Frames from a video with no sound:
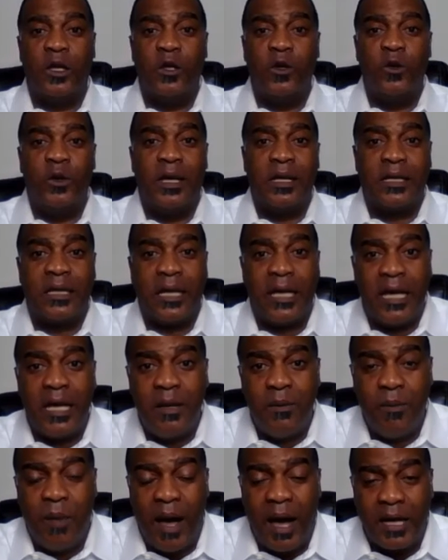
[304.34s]
and you get to
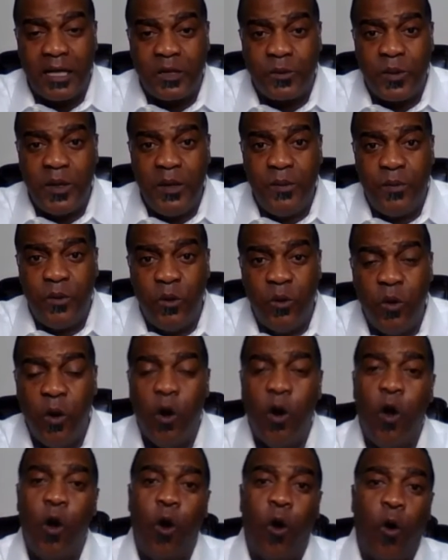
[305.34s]
inbox people,
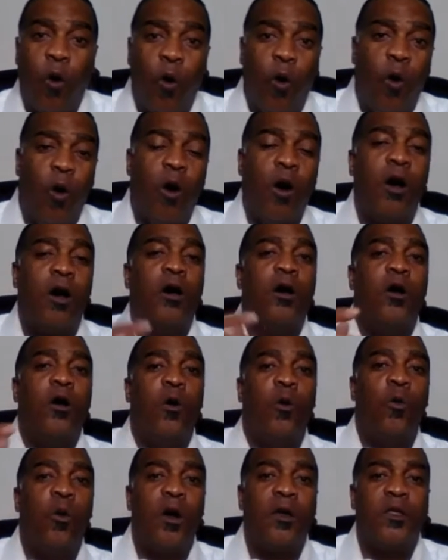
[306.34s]
or
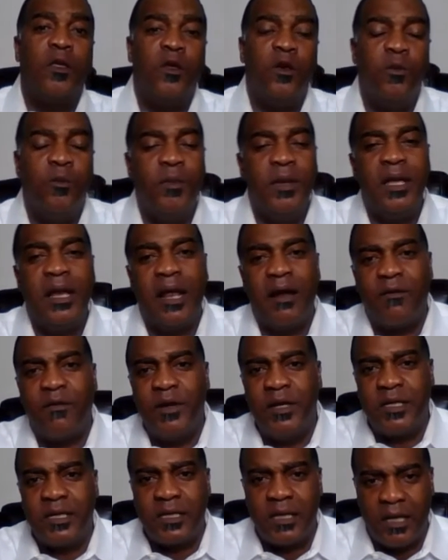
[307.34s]
whether you meet
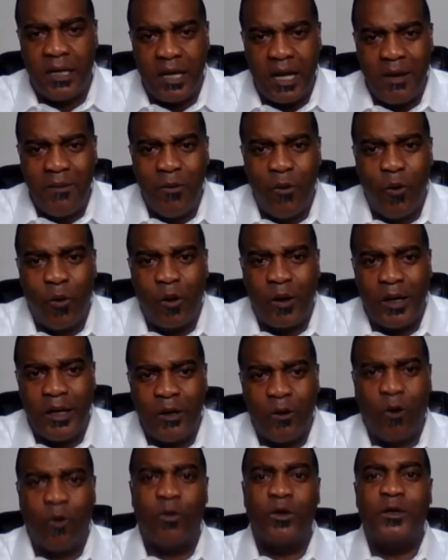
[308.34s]
every Sunday
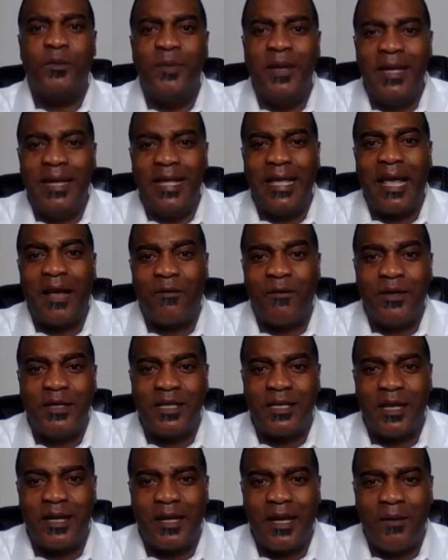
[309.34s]
morning or was meeting every
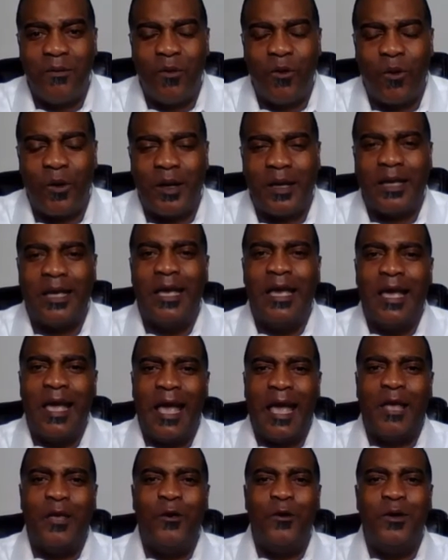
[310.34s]
Sunday morning
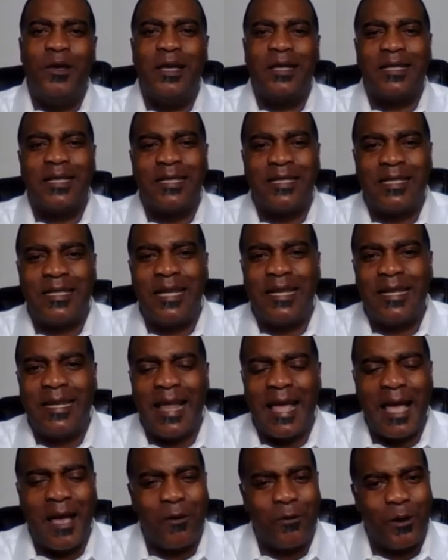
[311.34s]
and you get to sit
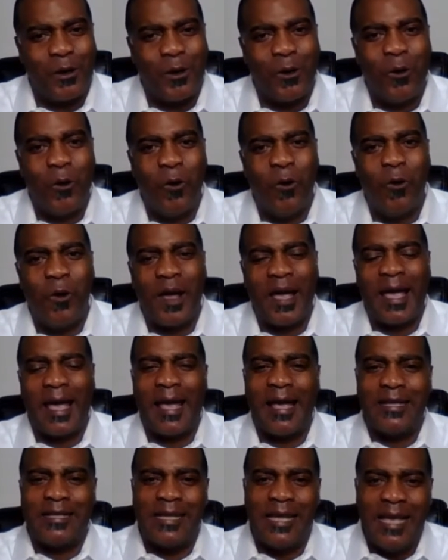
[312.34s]
down and hold
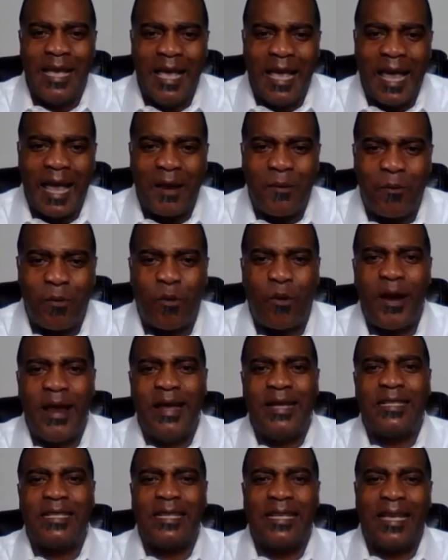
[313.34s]
hands and
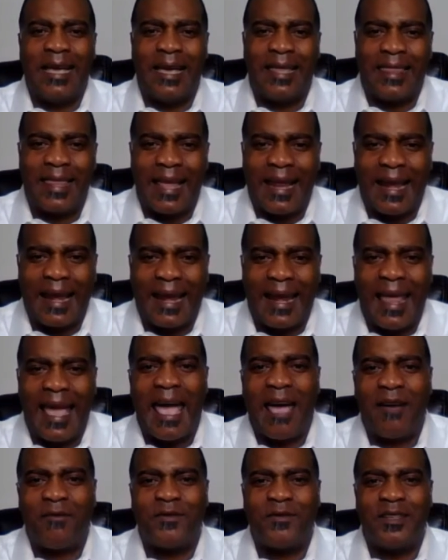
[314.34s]
pray together and
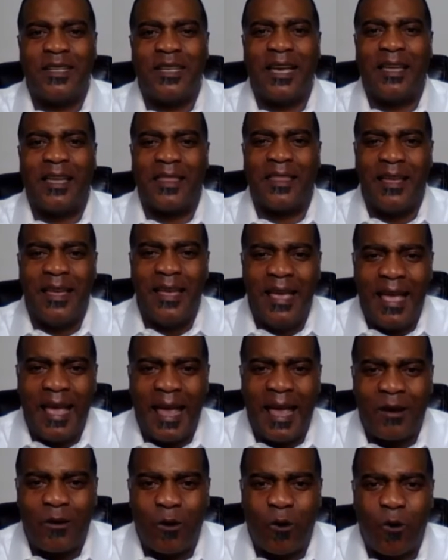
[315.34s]
laugh together
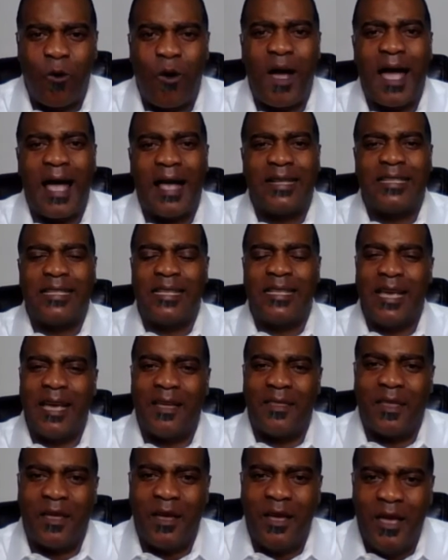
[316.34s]
and cry
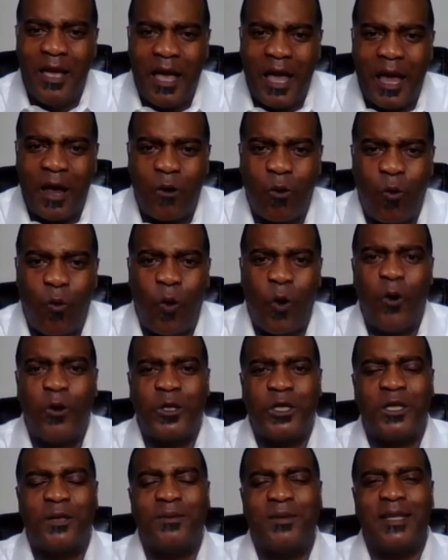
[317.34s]
together and
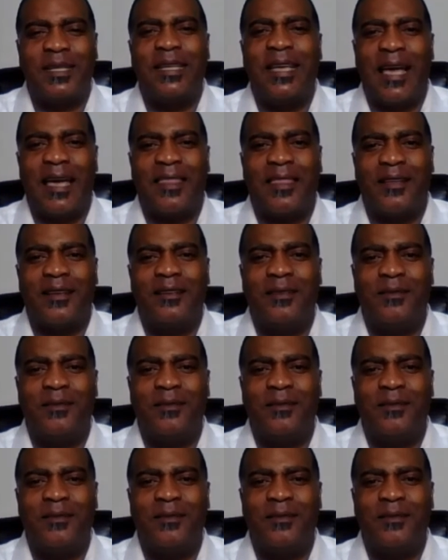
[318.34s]
worship together.